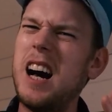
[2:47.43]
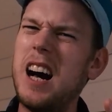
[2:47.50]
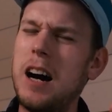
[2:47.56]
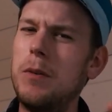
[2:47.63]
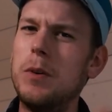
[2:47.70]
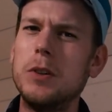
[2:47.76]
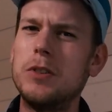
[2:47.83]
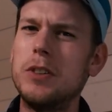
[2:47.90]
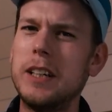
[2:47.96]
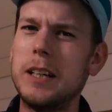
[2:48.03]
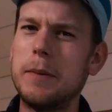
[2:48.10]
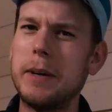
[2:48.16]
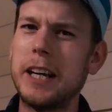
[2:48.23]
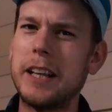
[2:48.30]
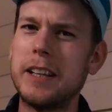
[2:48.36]
I wouldn't really
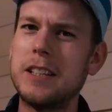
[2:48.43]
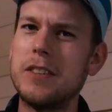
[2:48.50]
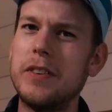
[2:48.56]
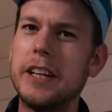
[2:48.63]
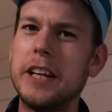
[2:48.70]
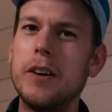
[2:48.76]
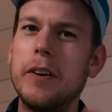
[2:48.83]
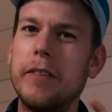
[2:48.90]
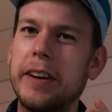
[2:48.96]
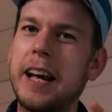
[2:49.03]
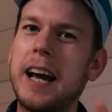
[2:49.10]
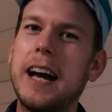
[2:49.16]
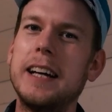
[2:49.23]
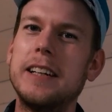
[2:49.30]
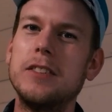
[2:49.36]
make this video if it
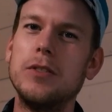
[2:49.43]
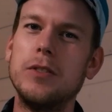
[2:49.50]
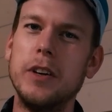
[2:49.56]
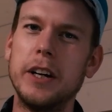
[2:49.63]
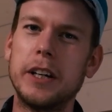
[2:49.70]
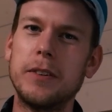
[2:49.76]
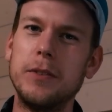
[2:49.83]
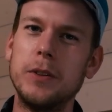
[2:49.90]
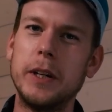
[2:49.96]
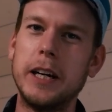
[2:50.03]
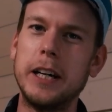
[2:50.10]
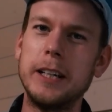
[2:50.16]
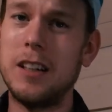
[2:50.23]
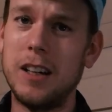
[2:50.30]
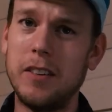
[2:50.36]
hadn't worked, would
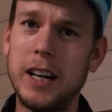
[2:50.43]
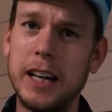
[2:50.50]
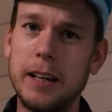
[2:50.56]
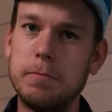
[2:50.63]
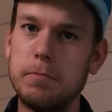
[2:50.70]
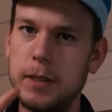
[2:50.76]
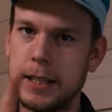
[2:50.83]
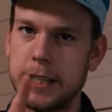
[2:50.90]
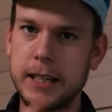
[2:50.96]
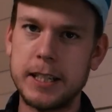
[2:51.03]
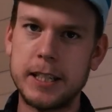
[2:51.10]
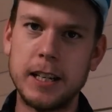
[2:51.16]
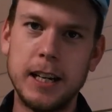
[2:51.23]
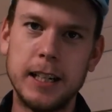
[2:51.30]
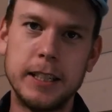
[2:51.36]
I? Alright, let's get
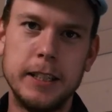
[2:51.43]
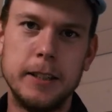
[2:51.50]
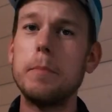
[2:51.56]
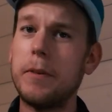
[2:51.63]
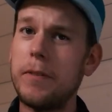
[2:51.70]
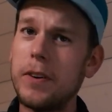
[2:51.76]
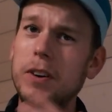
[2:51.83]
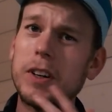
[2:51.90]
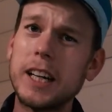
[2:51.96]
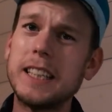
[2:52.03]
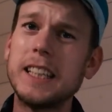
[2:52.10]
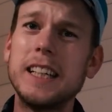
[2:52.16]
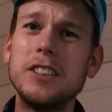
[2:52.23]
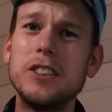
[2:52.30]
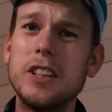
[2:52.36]
started. Before
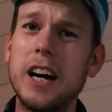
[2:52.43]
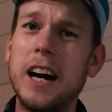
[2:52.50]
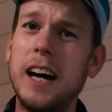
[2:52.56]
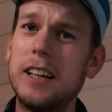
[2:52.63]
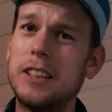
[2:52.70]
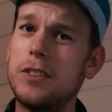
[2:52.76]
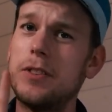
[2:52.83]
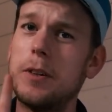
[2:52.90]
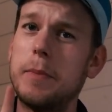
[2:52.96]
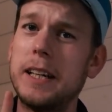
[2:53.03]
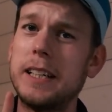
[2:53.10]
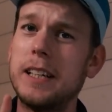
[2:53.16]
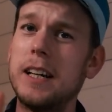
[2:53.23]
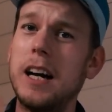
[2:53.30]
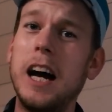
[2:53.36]
getting into the heart of the
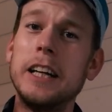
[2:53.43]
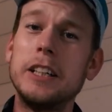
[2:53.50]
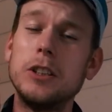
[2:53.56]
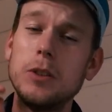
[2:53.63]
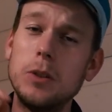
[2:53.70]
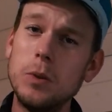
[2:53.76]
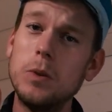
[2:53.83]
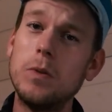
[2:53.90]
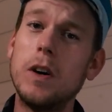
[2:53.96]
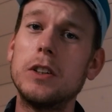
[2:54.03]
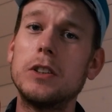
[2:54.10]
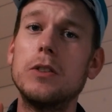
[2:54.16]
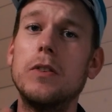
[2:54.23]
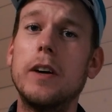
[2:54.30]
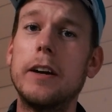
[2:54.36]
matter, I do
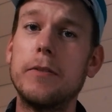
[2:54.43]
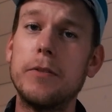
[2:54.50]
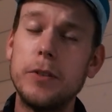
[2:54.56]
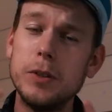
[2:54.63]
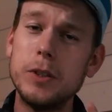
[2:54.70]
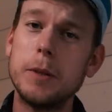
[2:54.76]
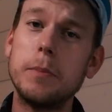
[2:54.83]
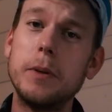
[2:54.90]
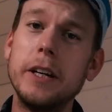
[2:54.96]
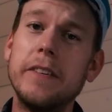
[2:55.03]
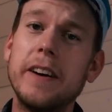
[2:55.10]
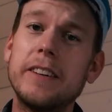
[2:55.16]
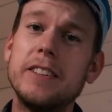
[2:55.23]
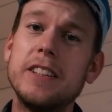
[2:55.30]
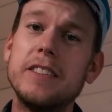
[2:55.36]
want to run through the
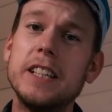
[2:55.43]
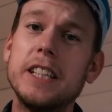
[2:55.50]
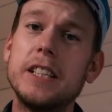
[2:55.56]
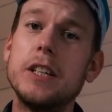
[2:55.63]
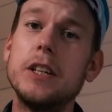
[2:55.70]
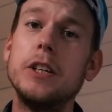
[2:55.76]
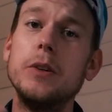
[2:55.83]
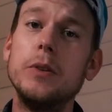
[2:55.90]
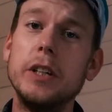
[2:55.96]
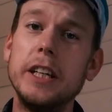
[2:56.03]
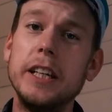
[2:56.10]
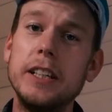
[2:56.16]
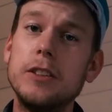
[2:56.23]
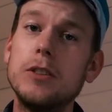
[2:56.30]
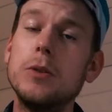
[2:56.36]
prerequisites you
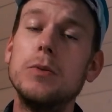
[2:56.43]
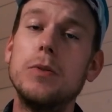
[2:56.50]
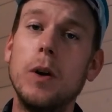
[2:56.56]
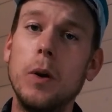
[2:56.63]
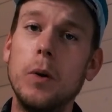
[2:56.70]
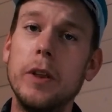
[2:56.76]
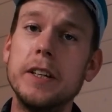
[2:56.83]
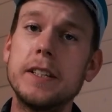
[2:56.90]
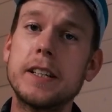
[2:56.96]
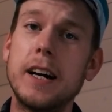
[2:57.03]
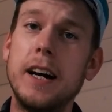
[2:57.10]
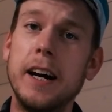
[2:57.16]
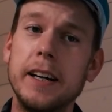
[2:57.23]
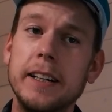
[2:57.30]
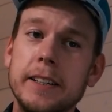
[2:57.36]
need to follow this
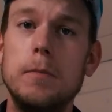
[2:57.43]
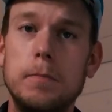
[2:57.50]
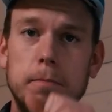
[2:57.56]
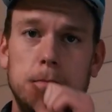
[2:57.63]
guide.